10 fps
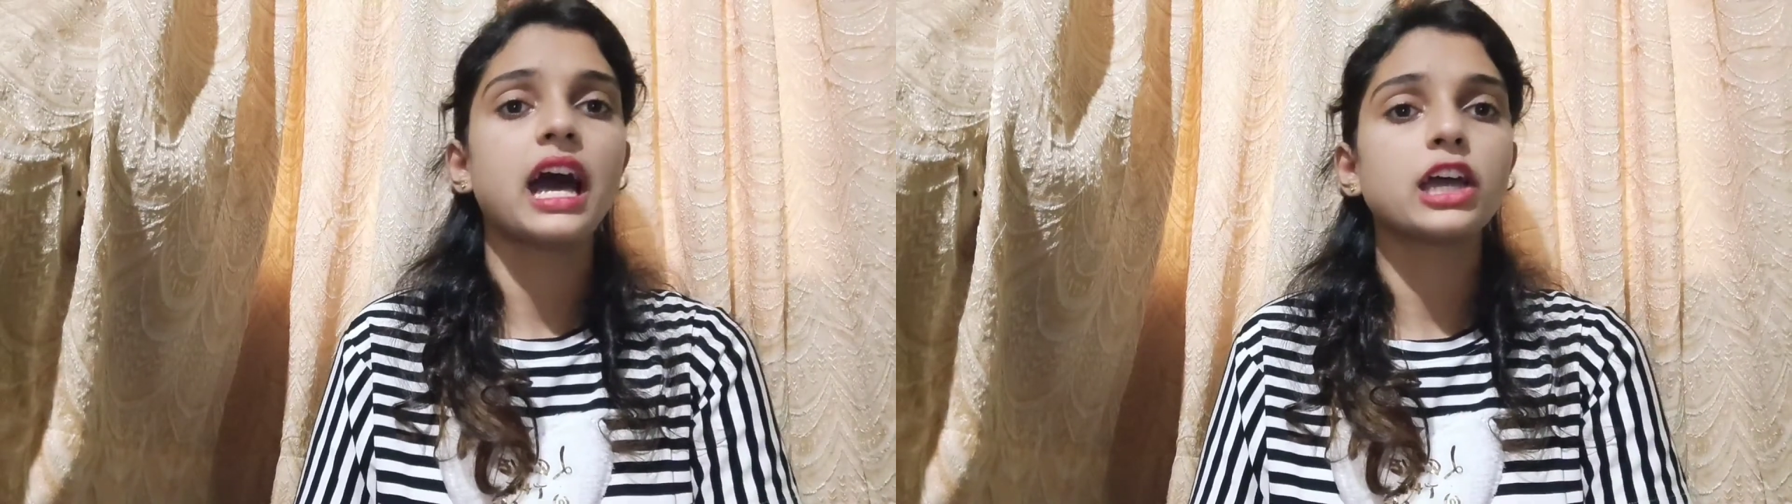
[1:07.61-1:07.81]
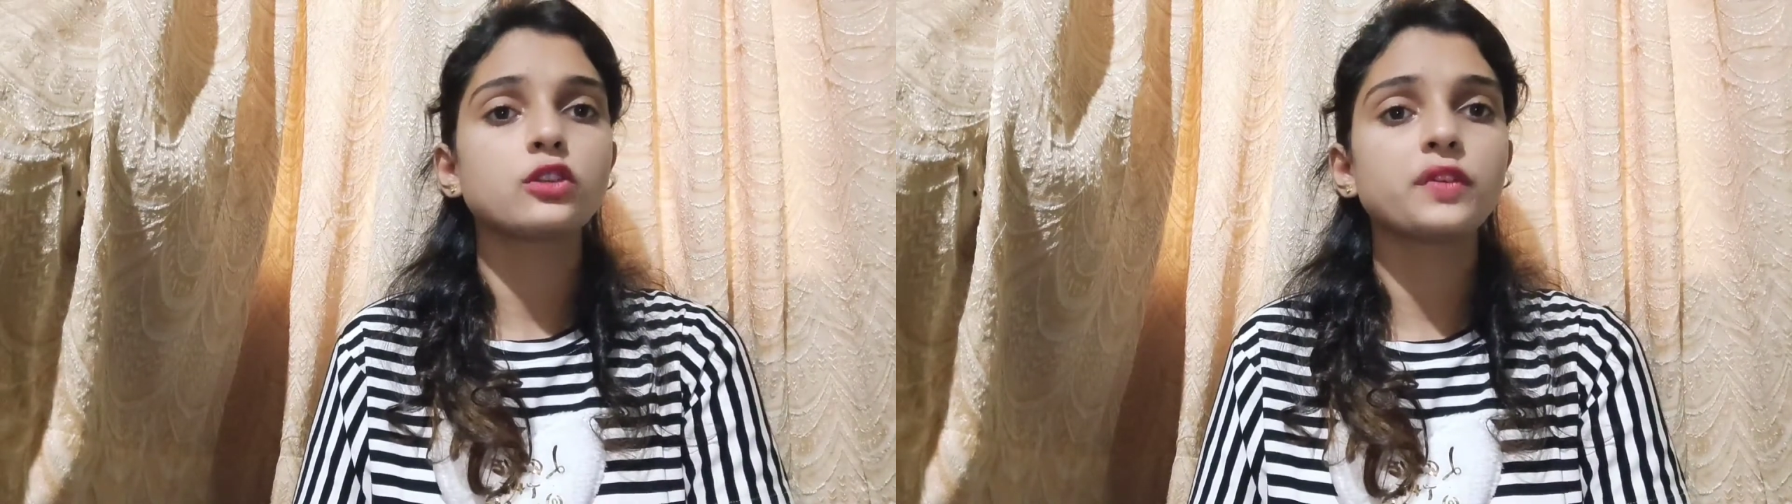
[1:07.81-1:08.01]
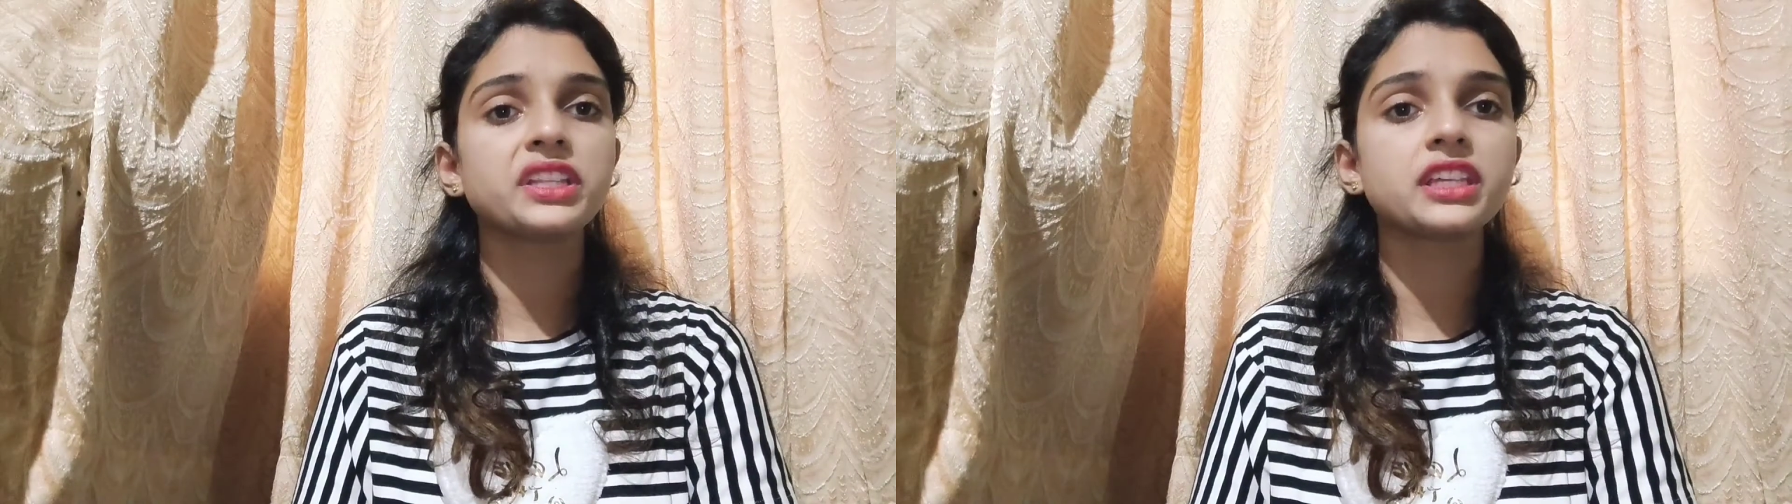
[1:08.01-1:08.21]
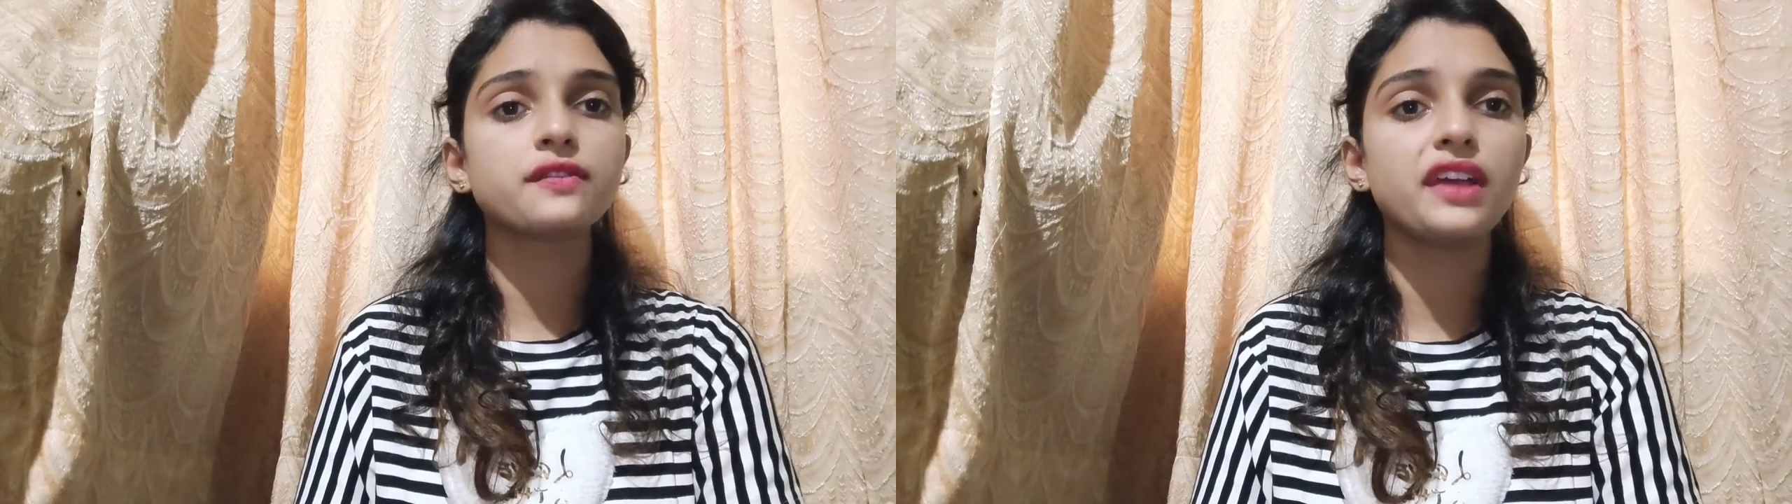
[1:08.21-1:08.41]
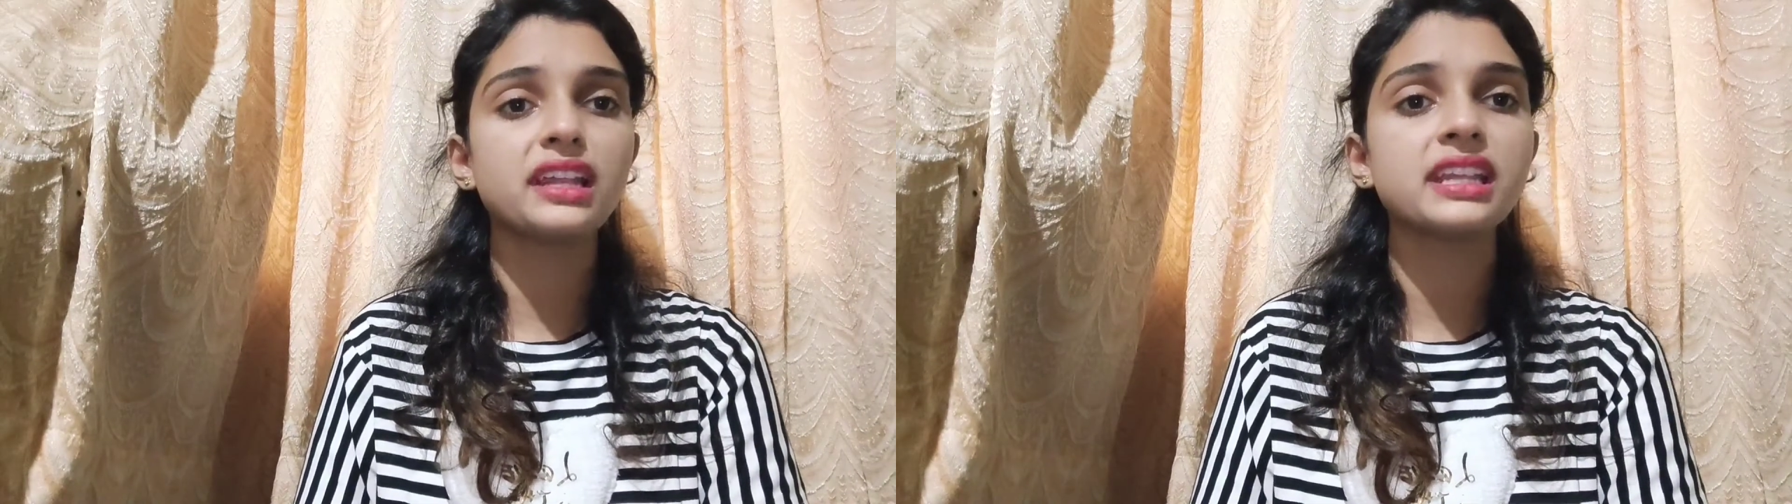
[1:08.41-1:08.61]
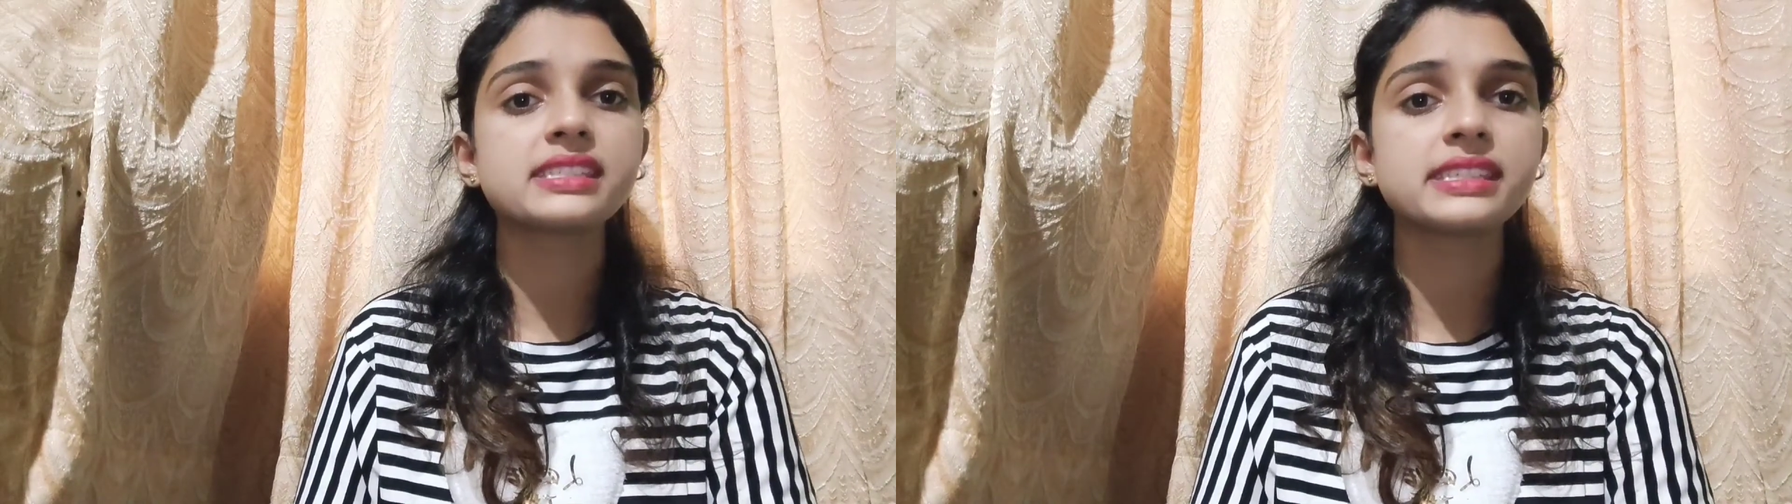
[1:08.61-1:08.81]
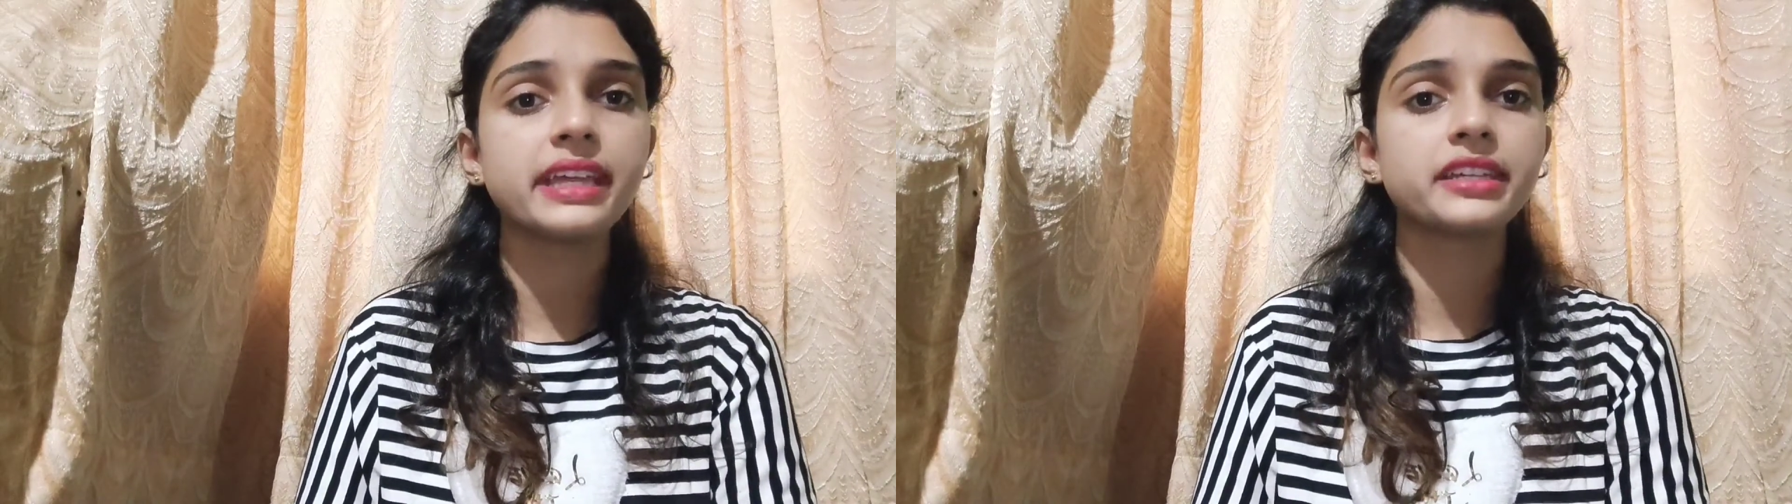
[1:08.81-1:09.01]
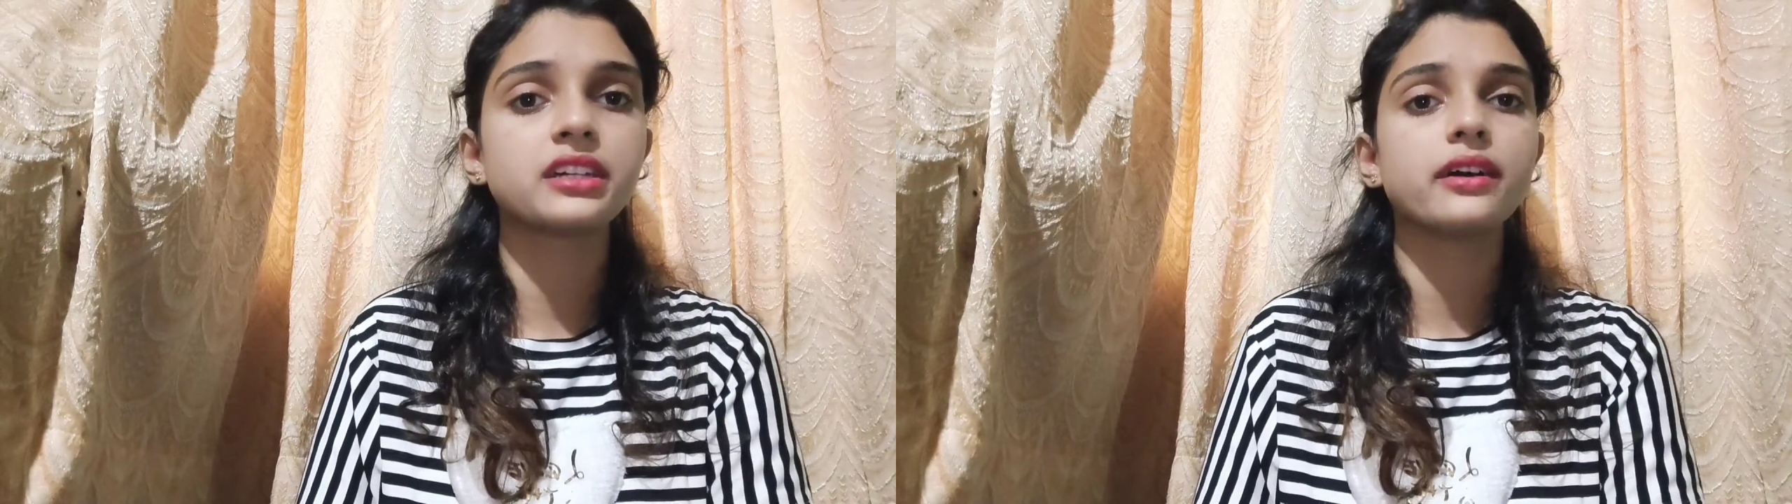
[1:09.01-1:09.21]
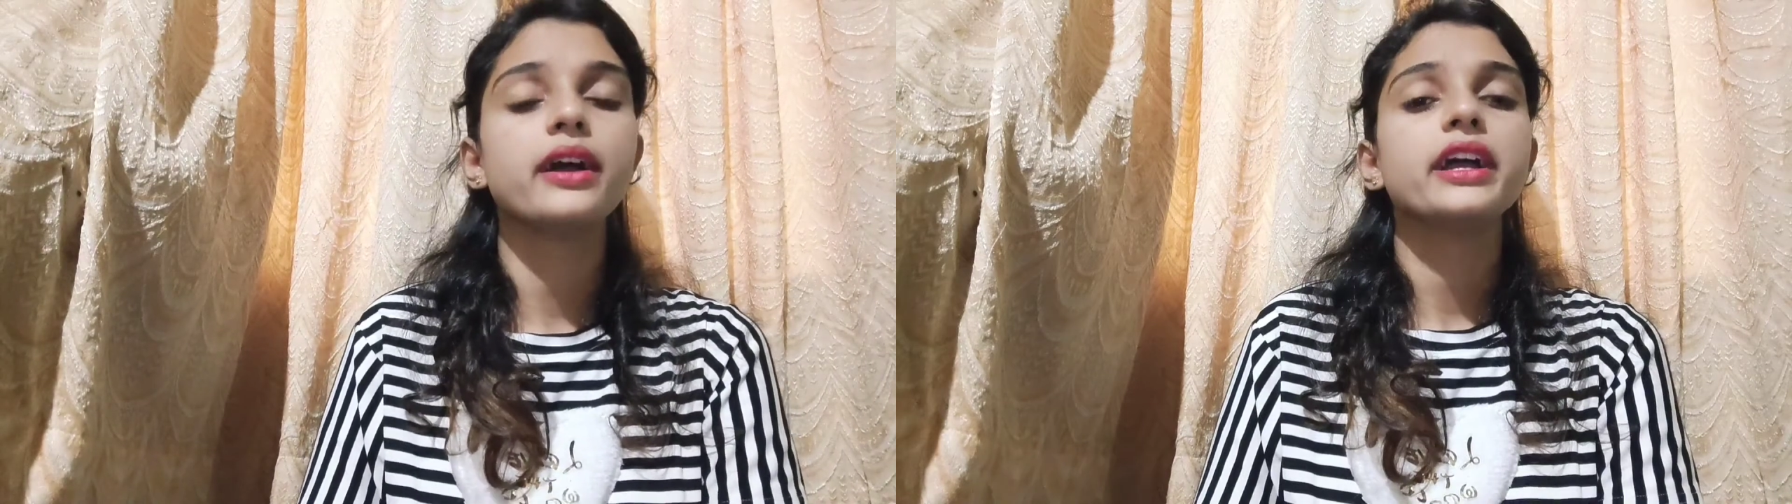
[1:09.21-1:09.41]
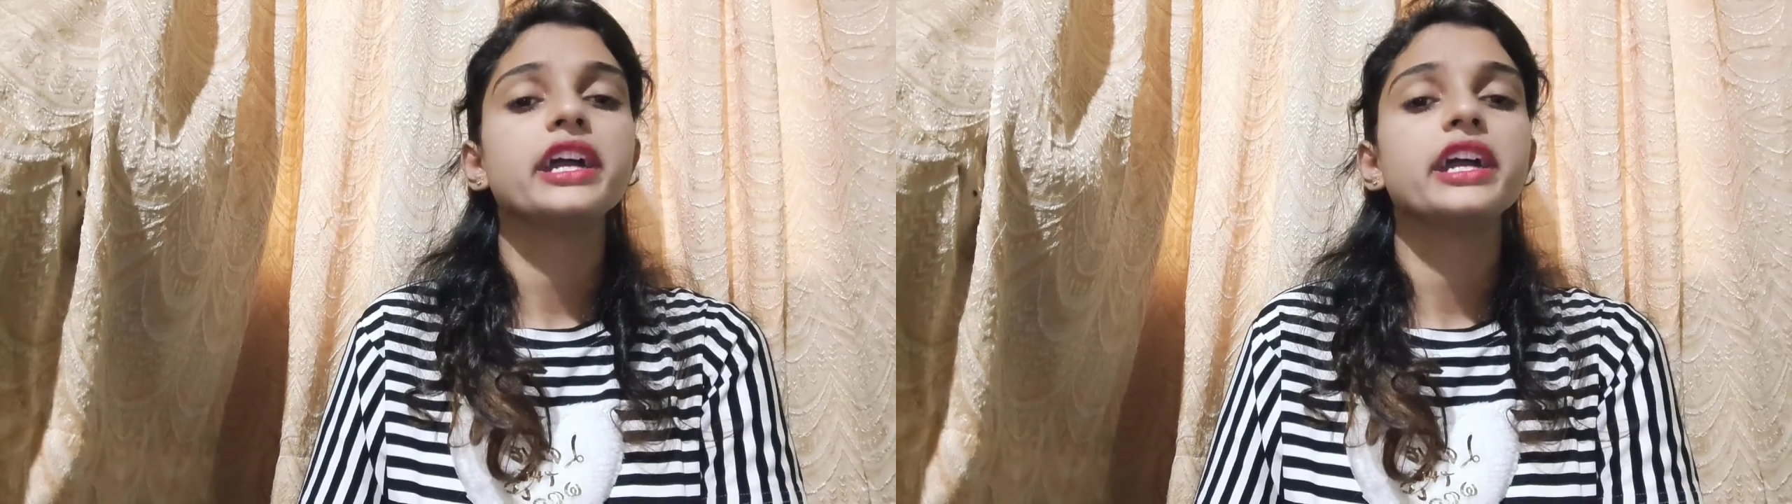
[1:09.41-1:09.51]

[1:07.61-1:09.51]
Ayurvedic wellness center,